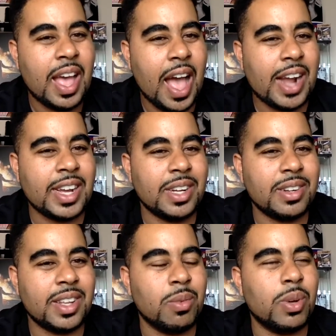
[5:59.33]

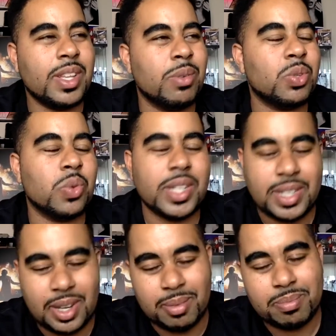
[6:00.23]
it was really
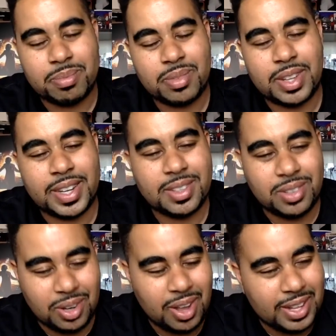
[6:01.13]
dumb. Like, you
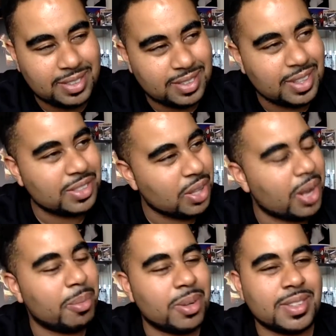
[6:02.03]
know, that's all I'm gonna